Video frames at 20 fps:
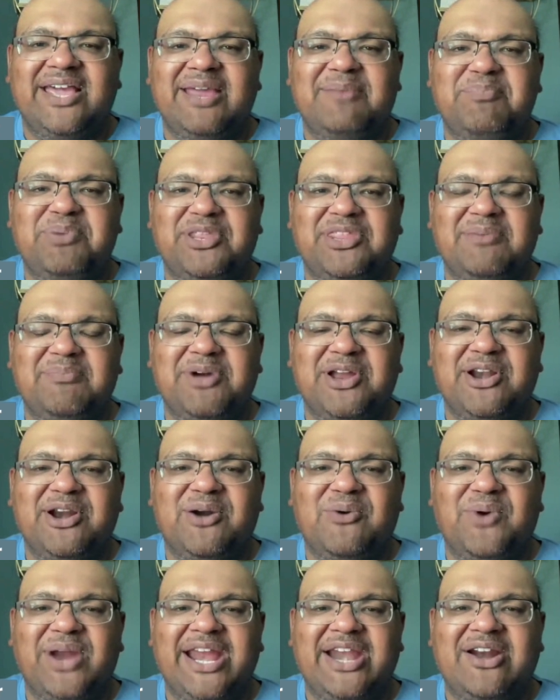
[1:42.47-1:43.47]
and put them on
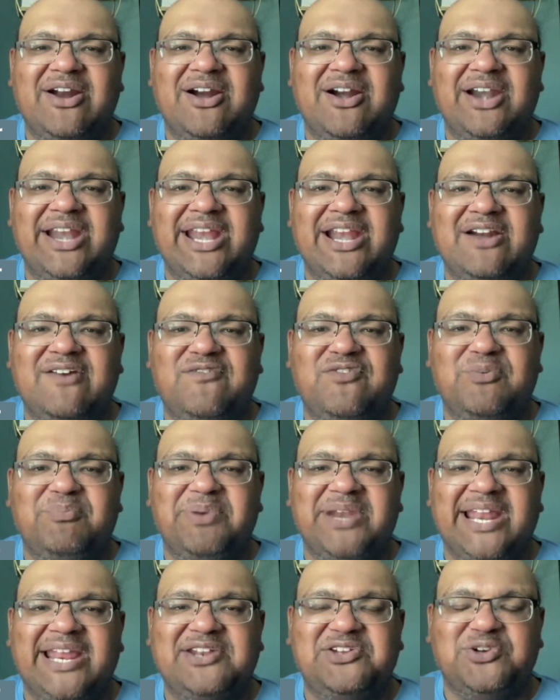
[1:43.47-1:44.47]
our radar here for
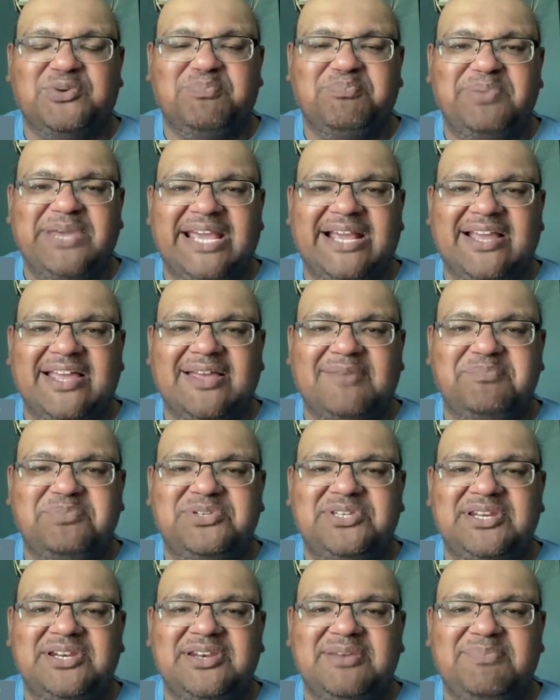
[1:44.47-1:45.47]
potential
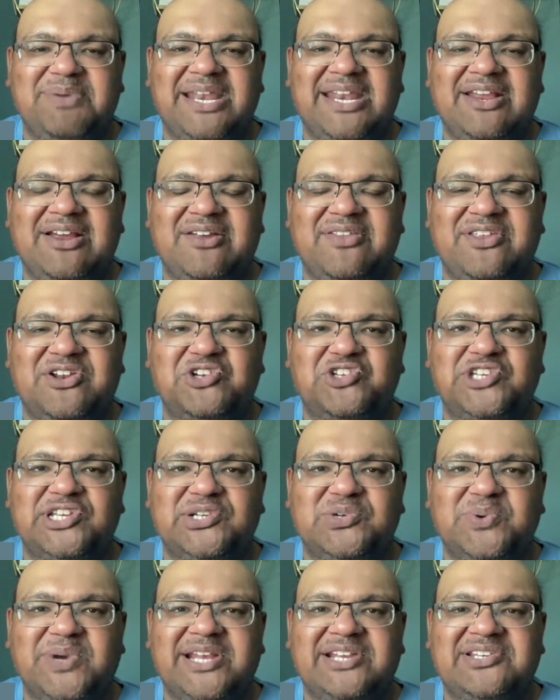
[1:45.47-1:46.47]
pickups, depending on their
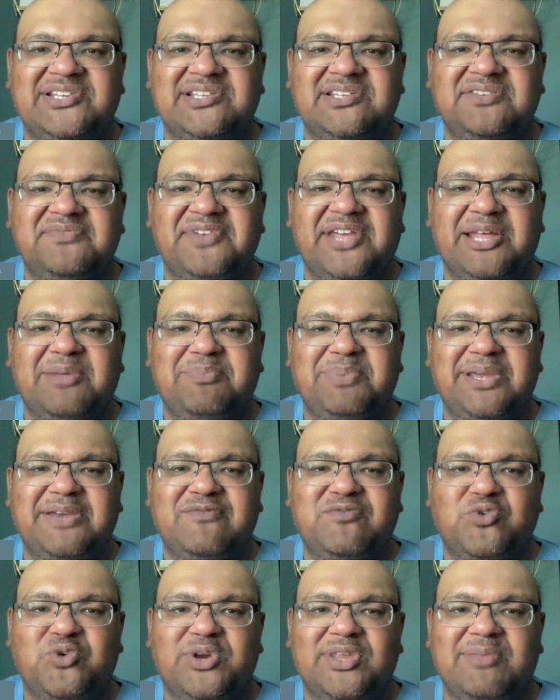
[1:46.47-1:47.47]
situations
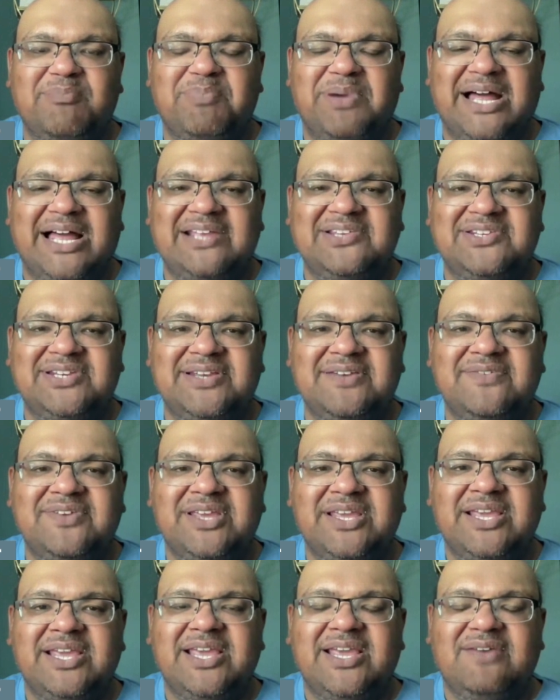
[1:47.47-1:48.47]
developing for the positive
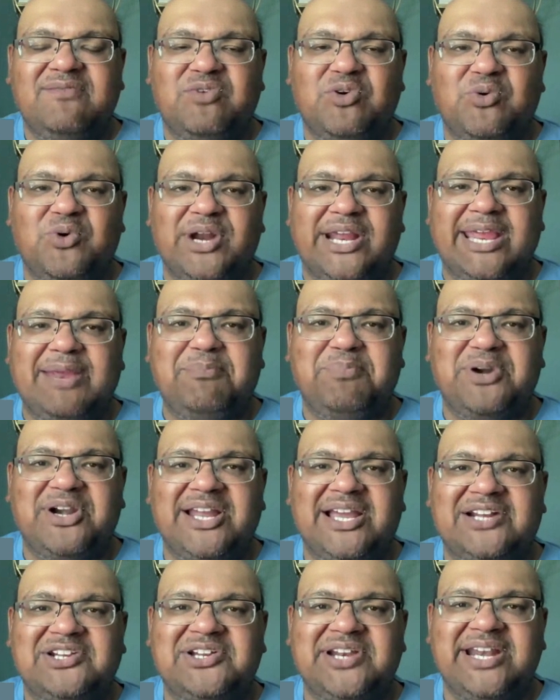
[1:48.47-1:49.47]
for rookie
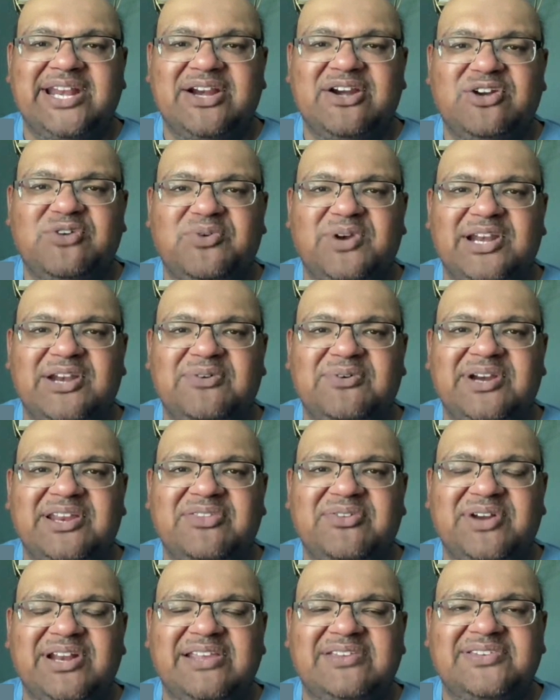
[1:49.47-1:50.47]
production here in
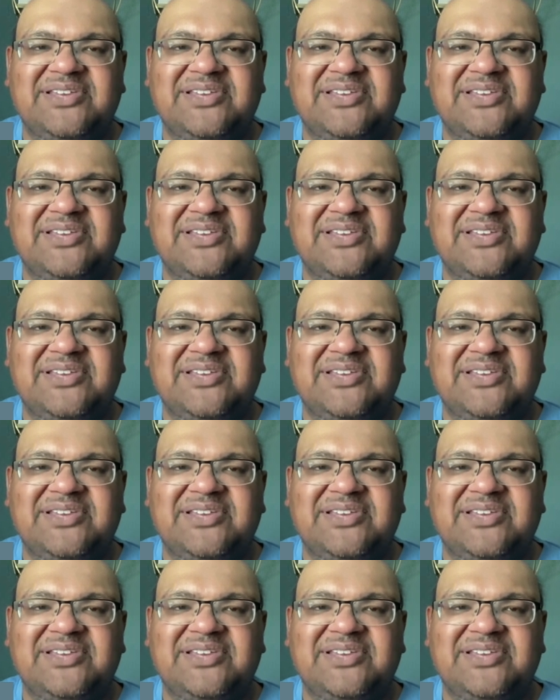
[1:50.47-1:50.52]
2023.